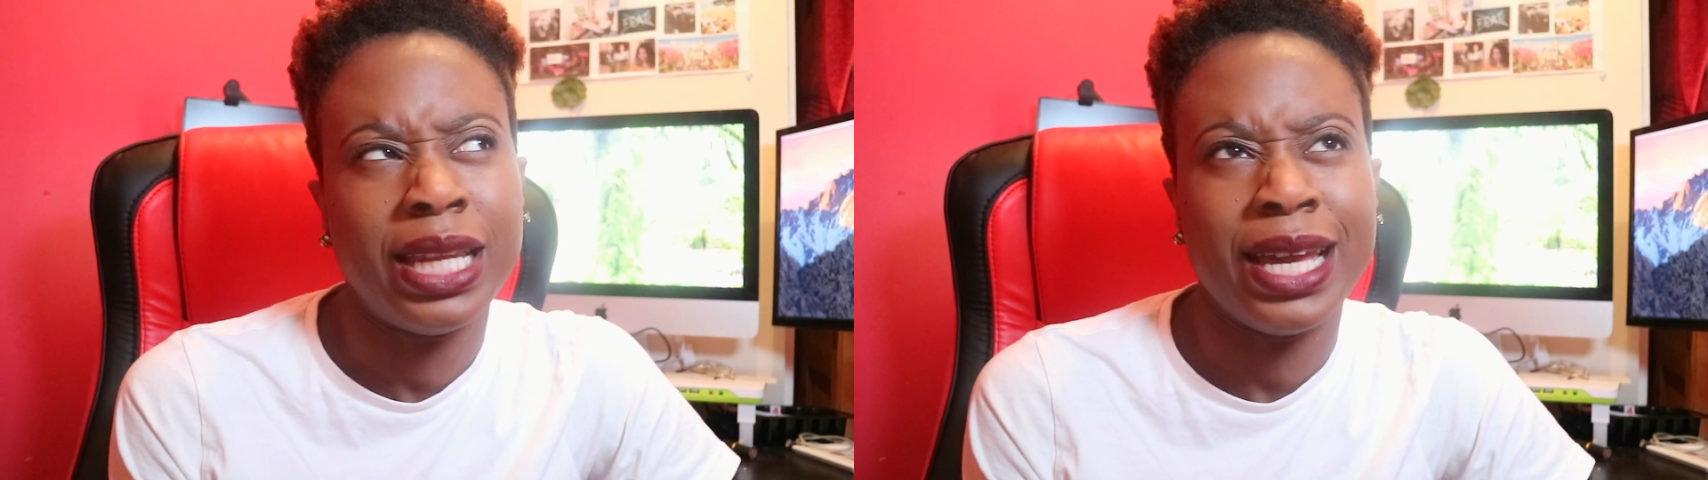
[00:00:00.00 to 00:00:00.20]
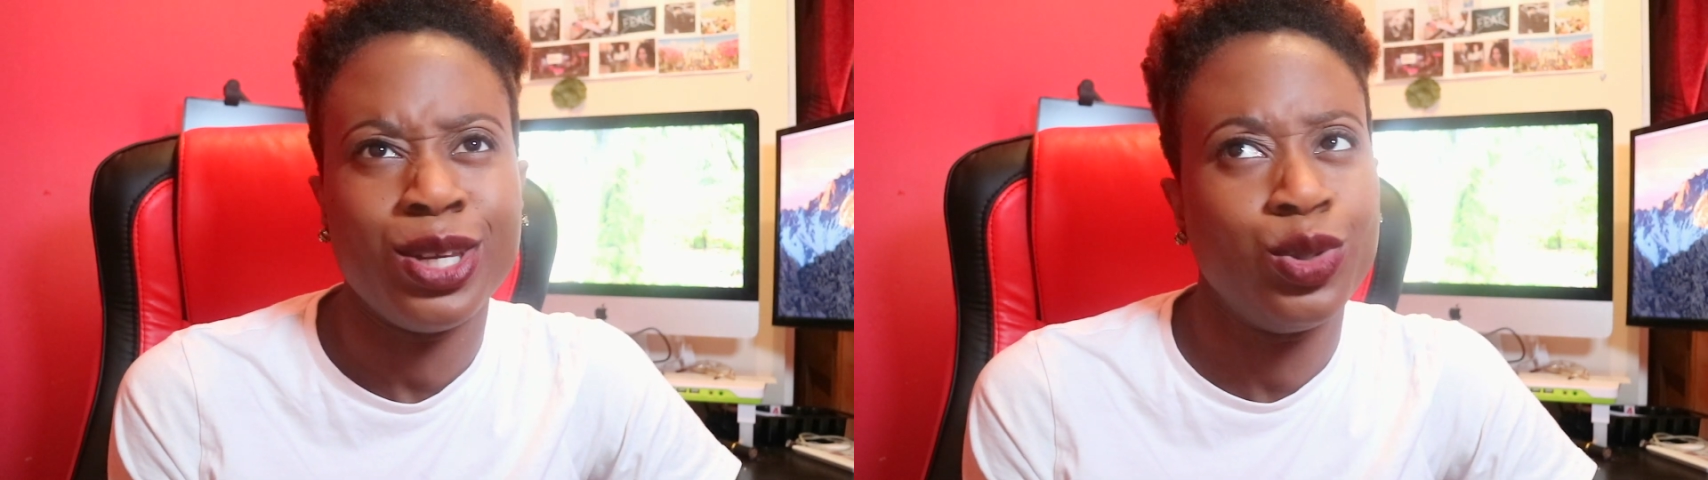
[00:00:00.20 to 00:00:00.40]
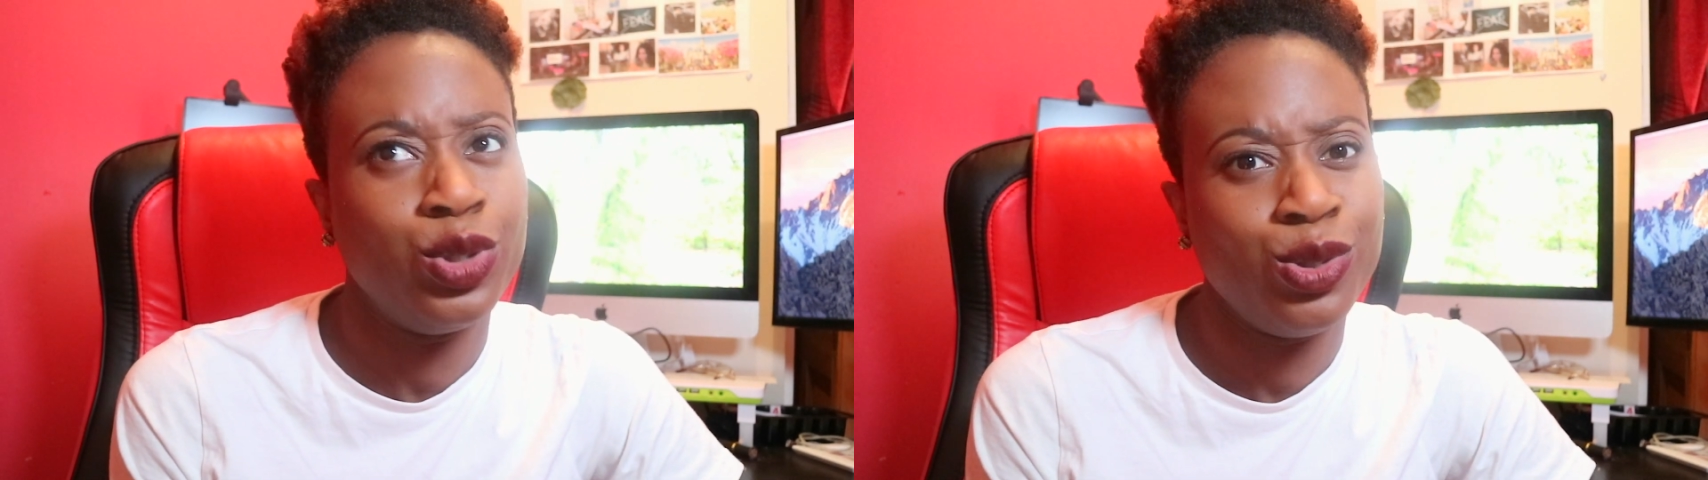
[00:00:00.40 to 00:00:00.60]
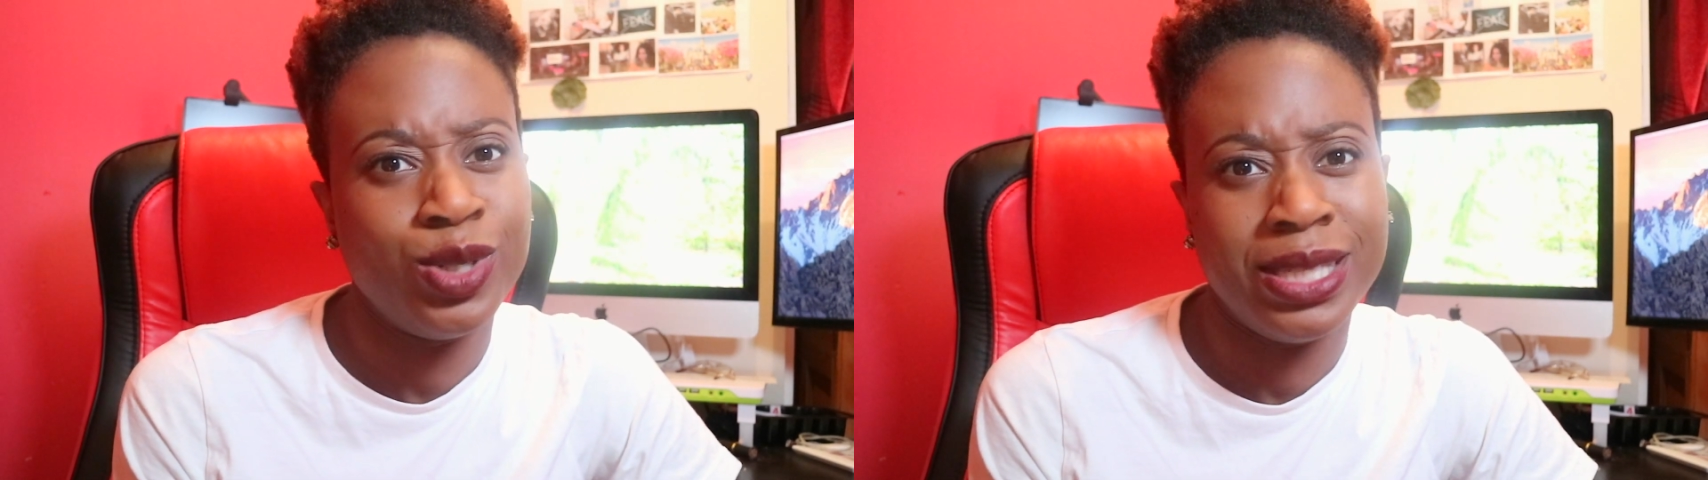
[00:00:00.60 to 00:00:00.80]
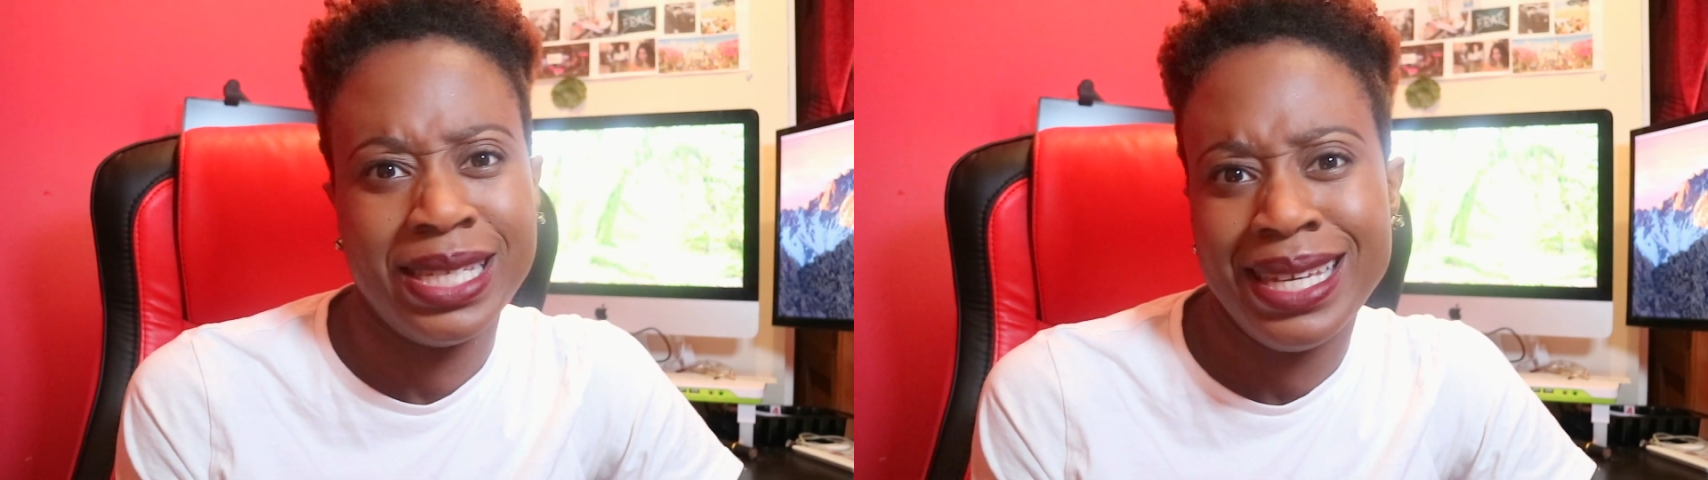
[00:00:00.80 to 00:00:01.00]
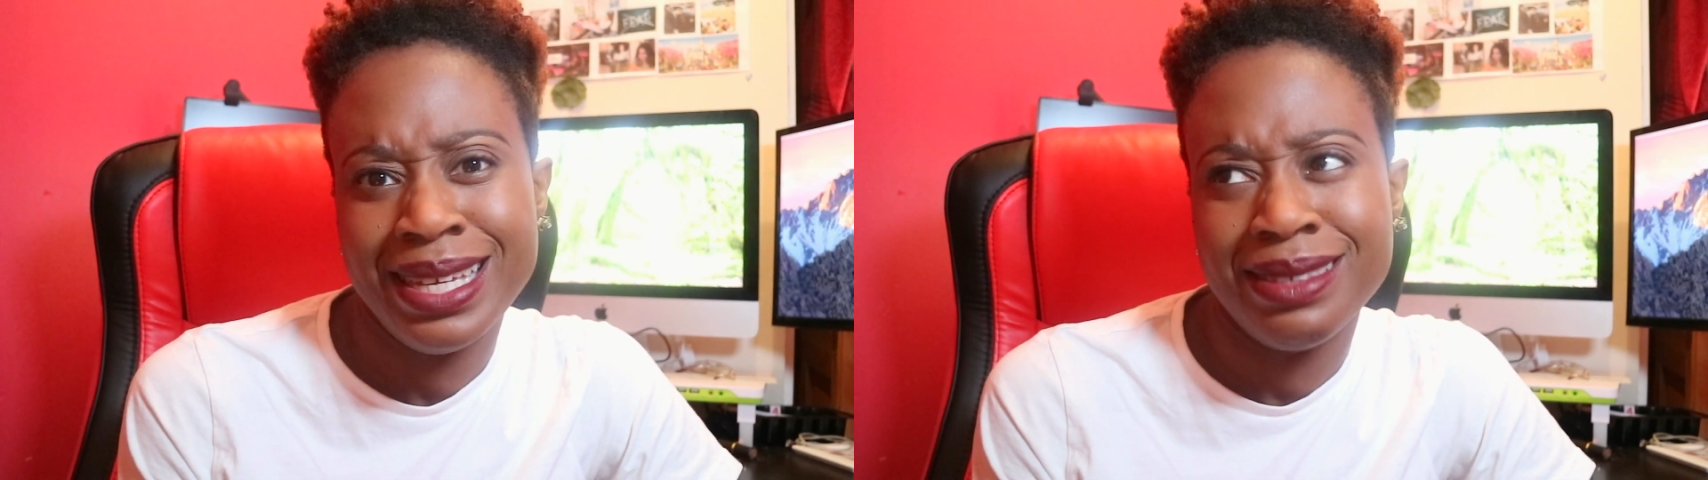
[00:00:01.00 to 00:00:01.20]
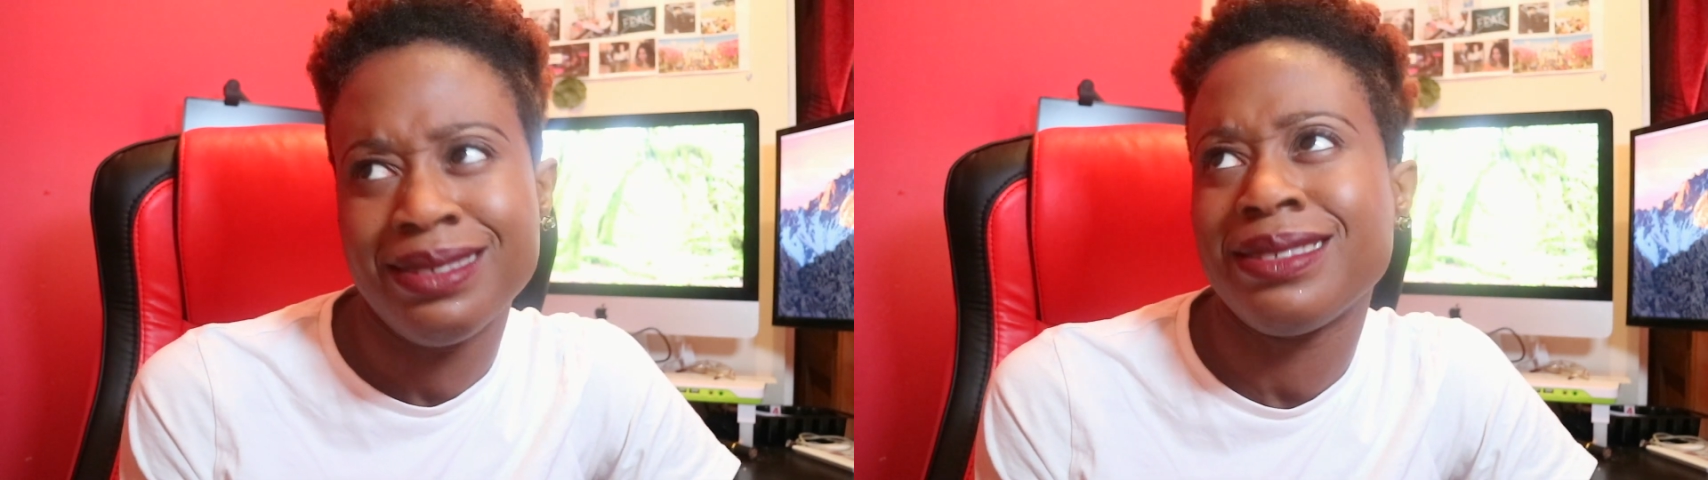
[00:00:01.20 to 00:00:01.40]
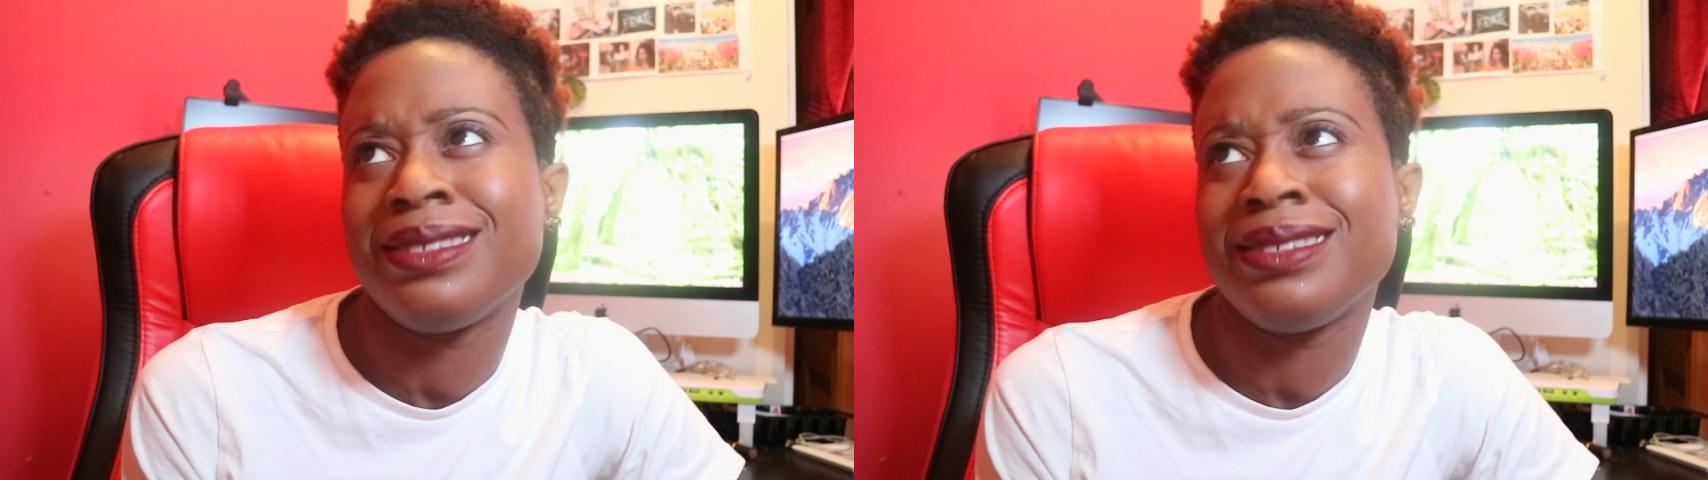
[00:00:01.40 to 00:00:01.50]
like you do the deeds,